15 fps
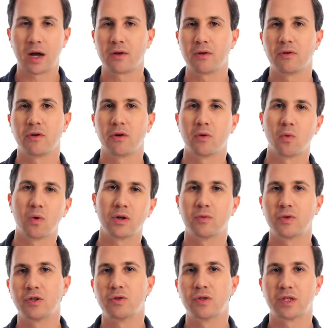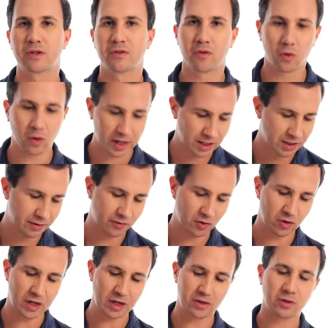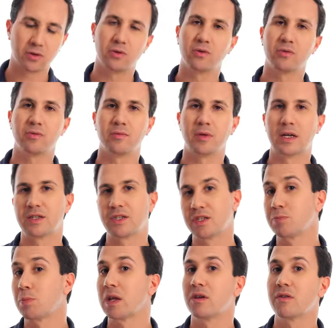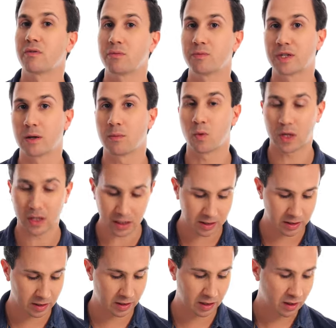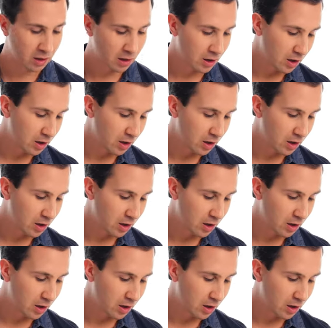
I don't know what you would use this for. I guess if you need to uh, suspend it from somewhere easily,